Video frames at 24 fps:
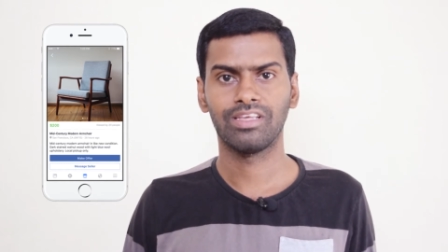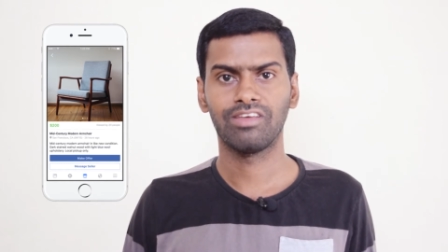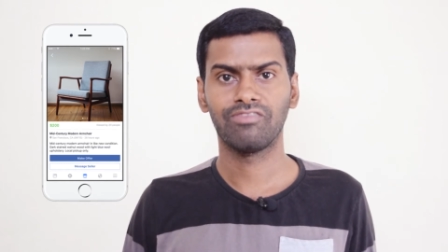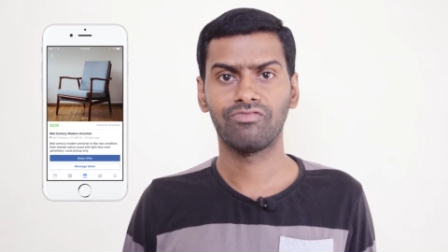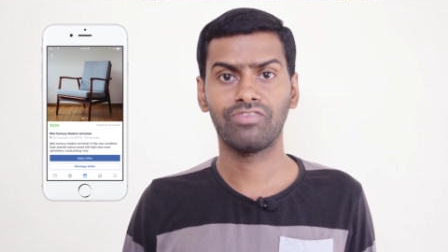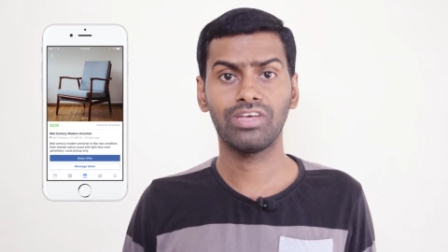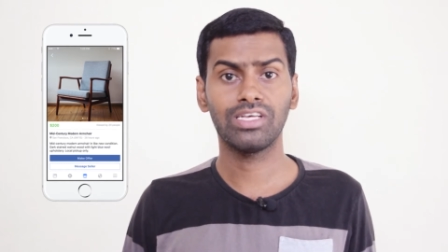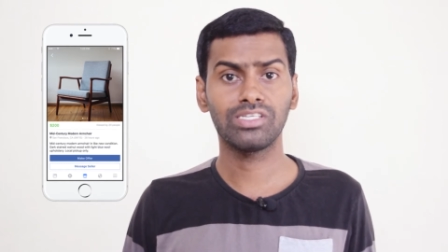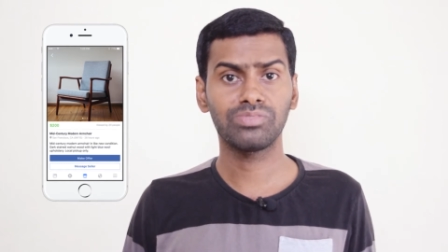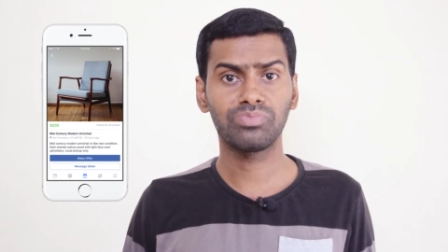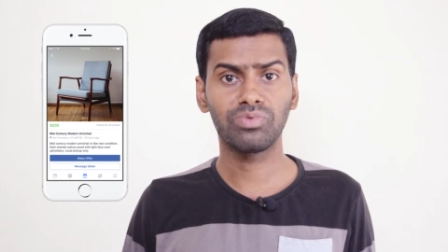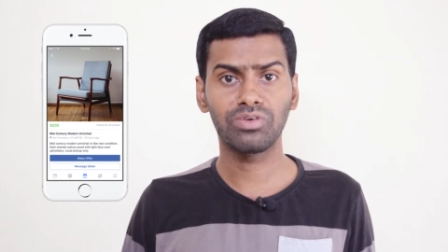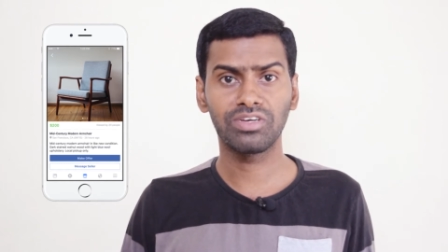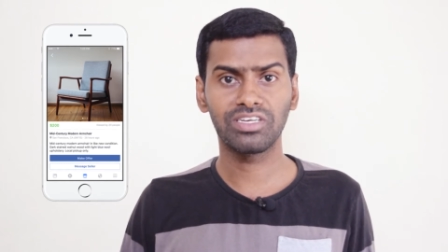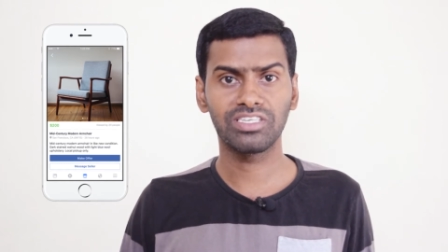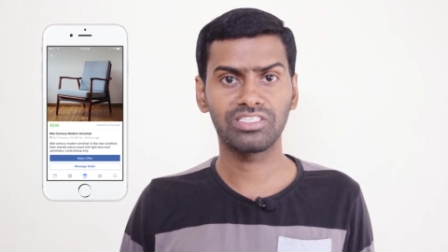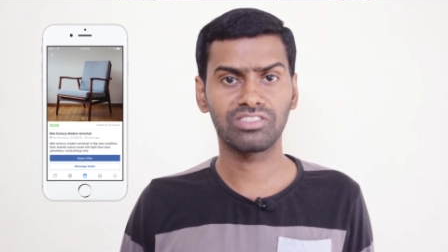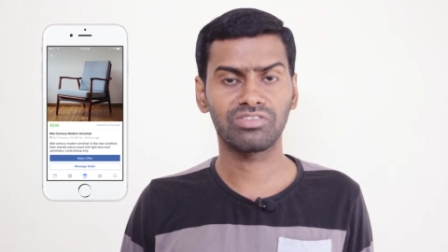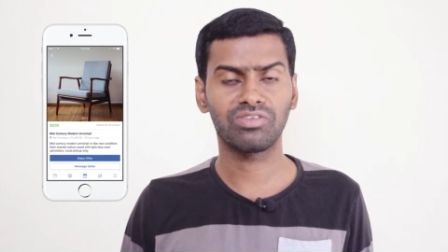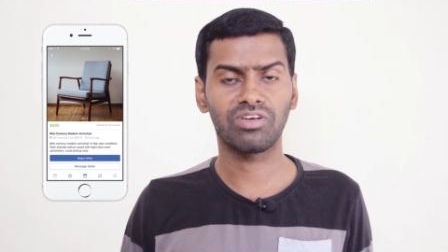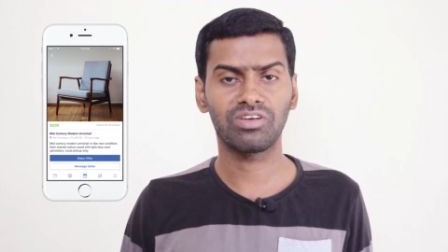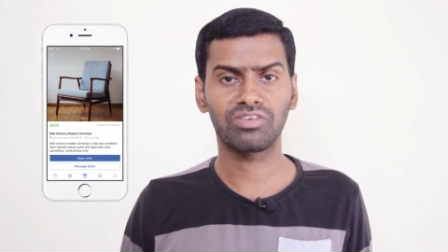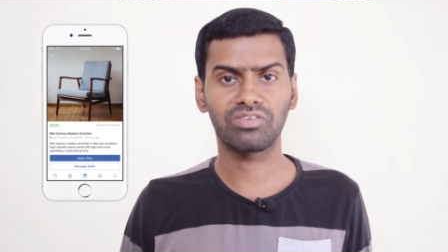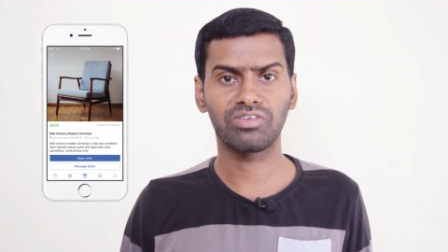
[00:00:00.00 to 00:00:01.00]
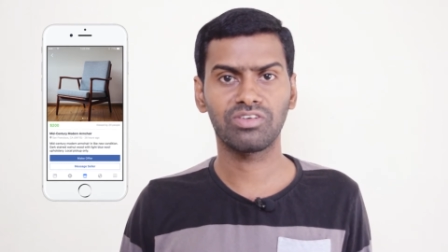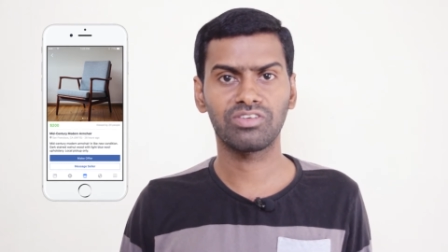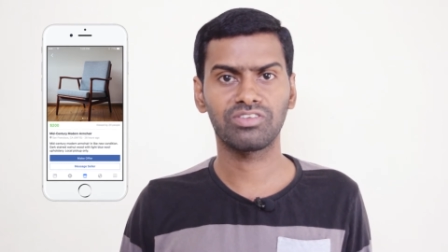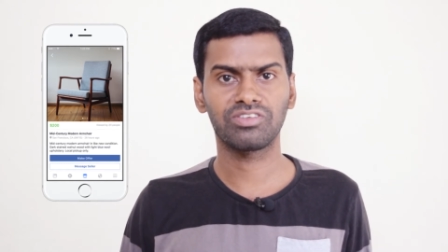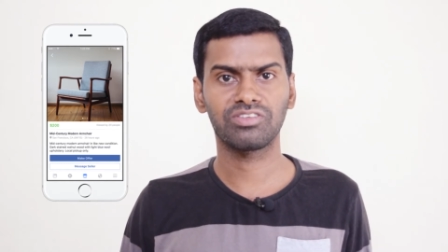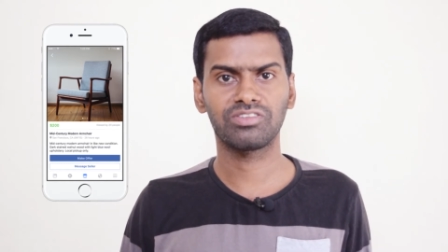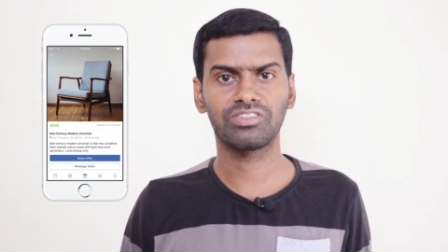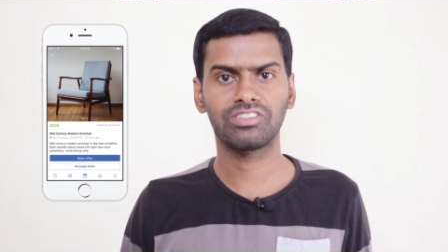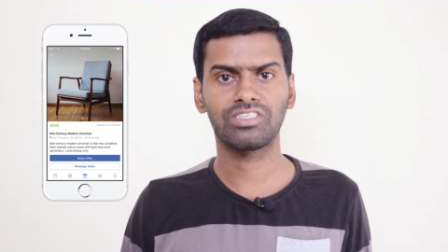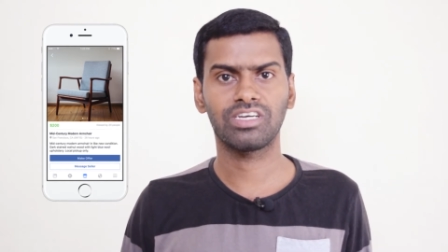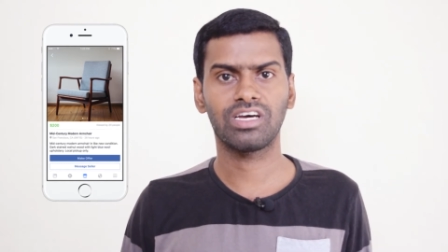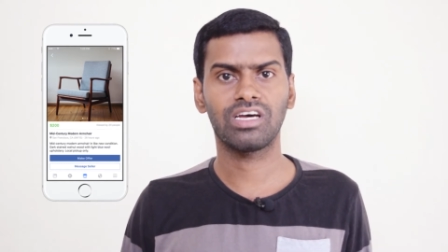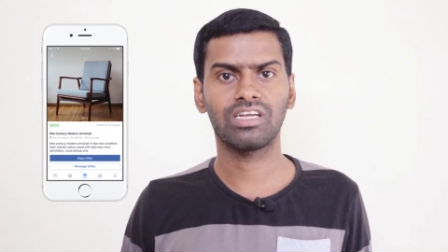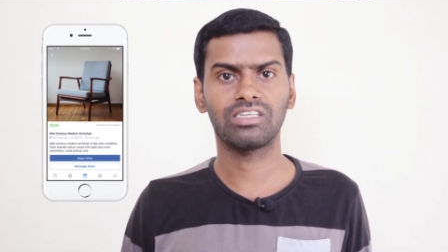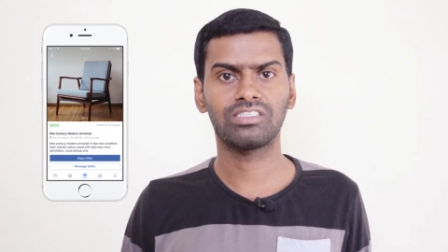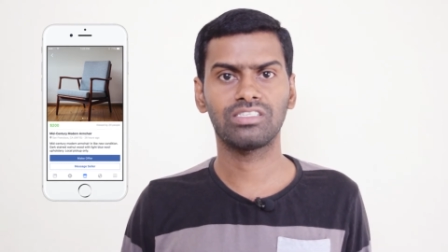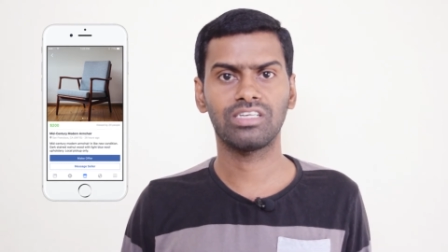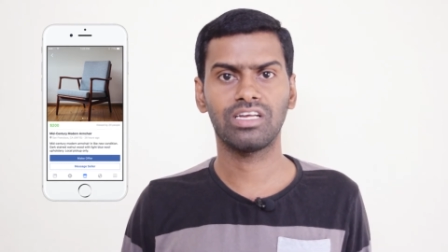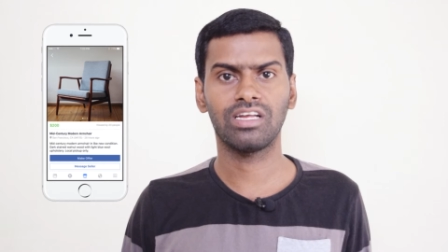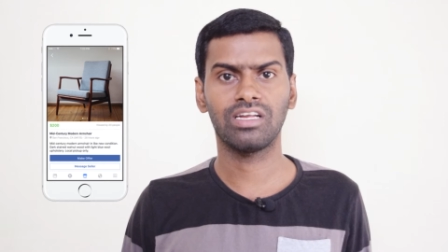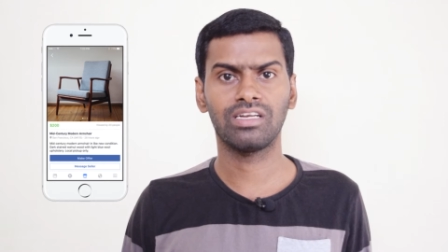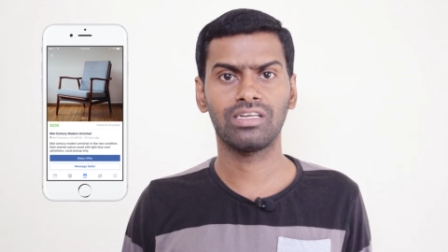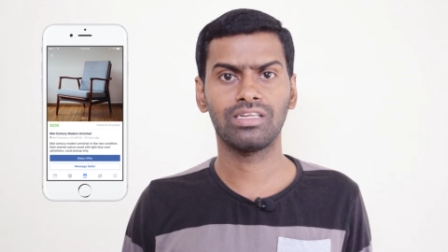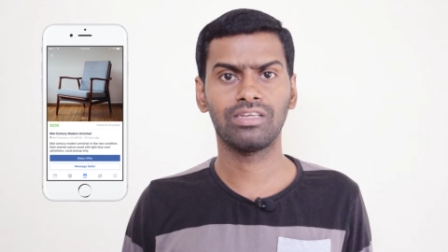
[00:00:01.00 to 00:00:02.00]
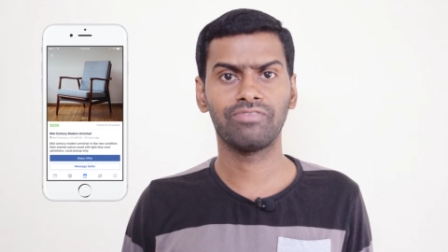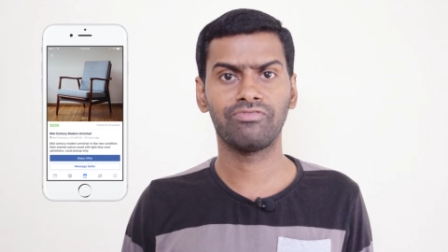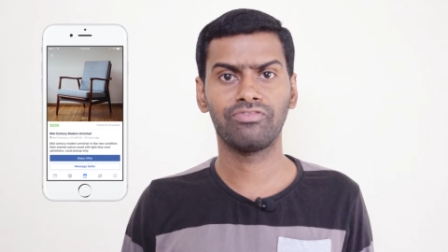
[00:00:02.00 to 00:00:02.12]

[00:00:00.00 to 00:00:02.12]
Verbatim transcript: Facebook is not going to charge any